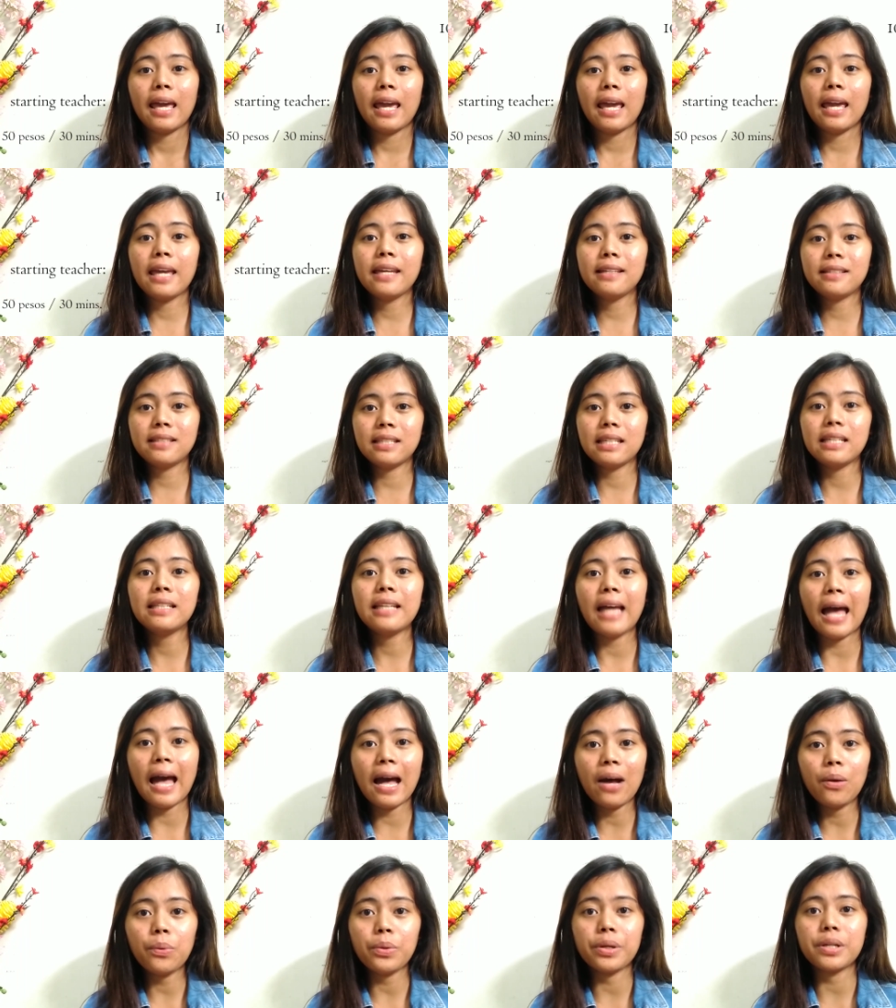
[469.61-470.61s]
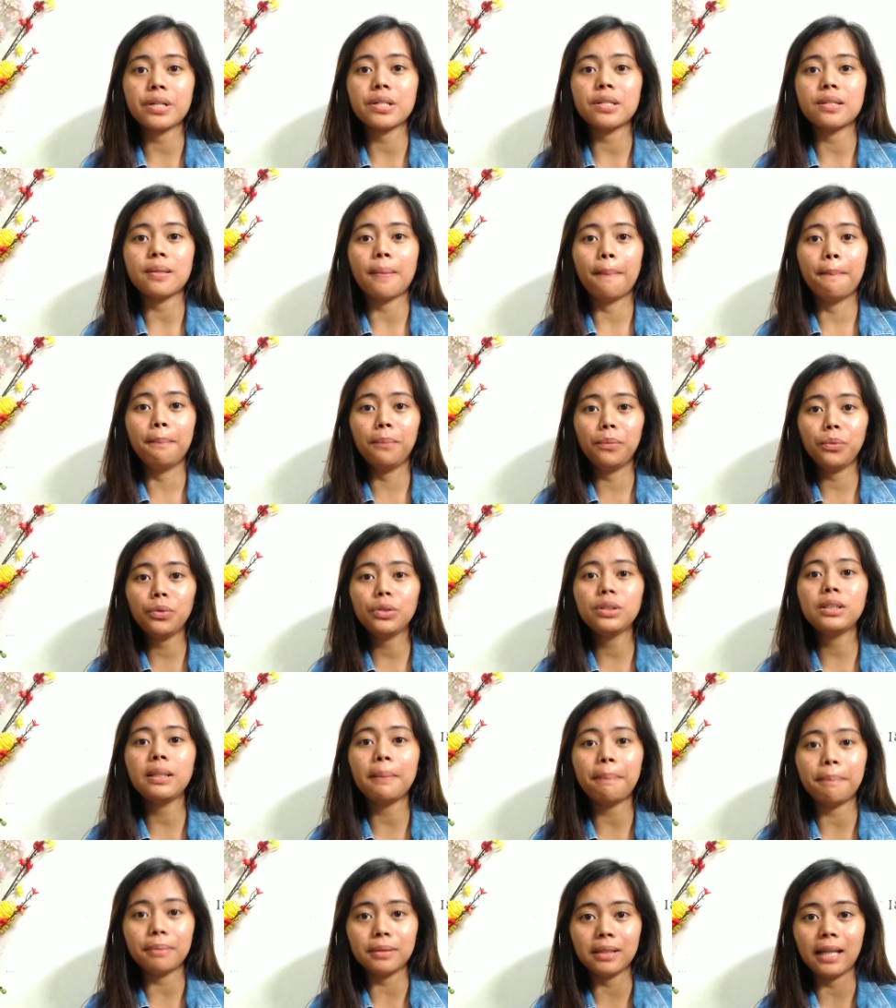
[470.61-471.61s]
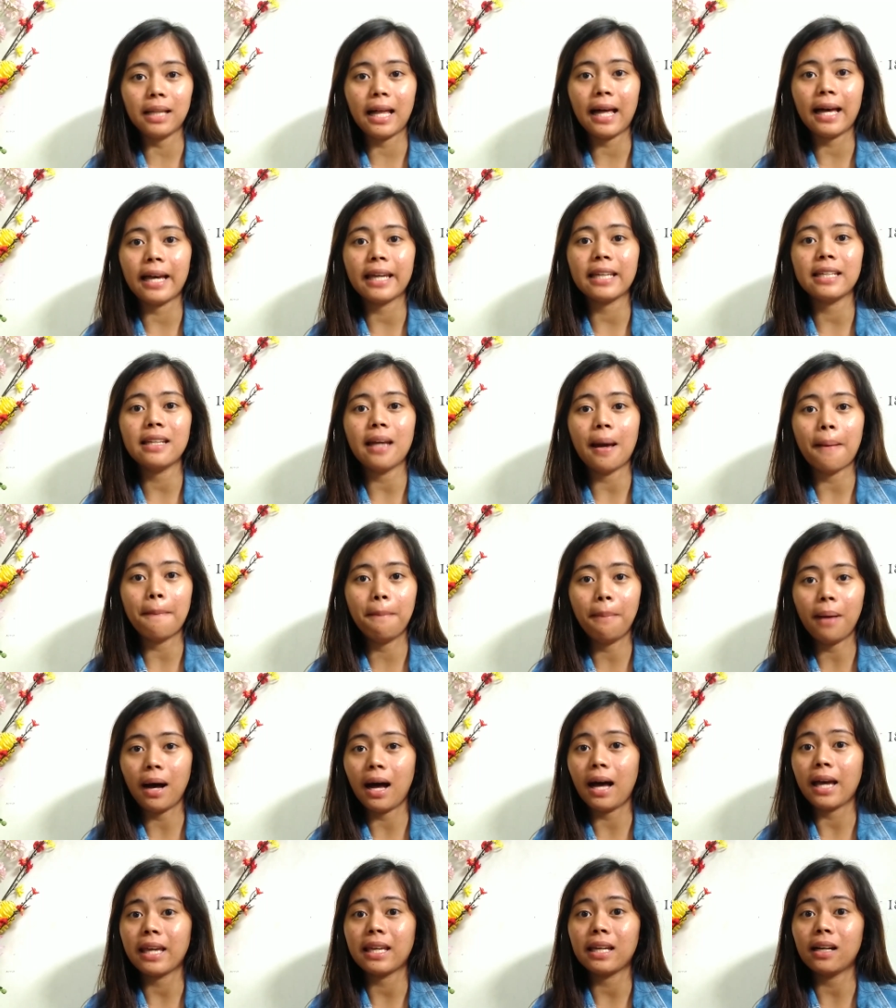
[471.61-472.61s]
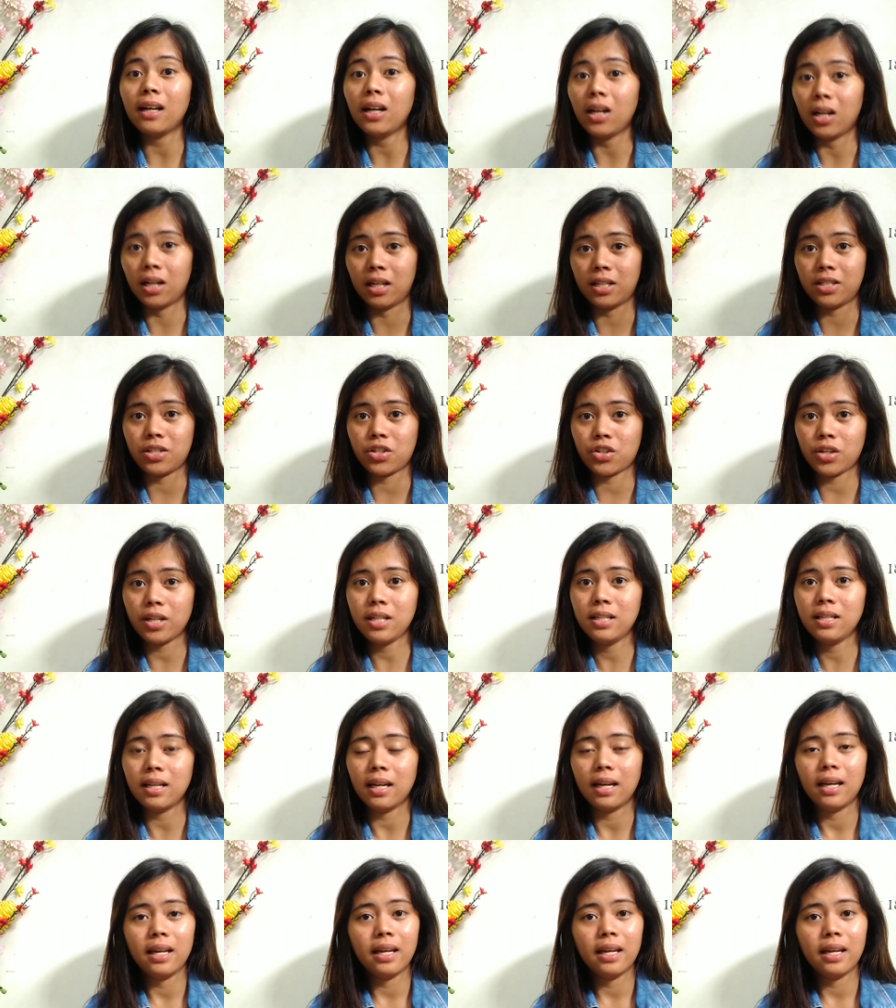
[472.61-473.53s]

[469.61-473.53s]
18 hours multiplied by 100,